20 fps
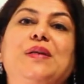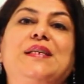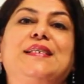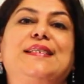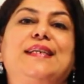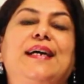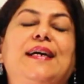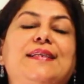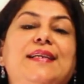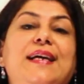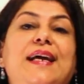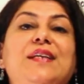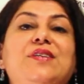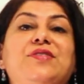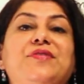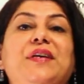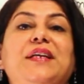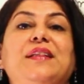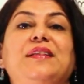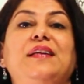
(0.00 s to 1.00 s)
will start
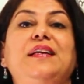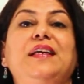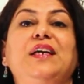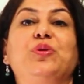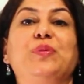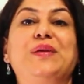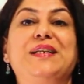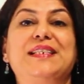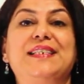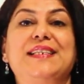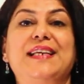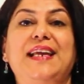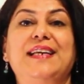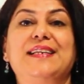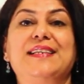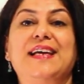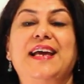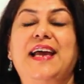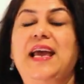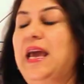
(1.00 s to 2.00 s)
entering the liquid
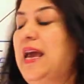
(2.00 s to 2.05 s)
state.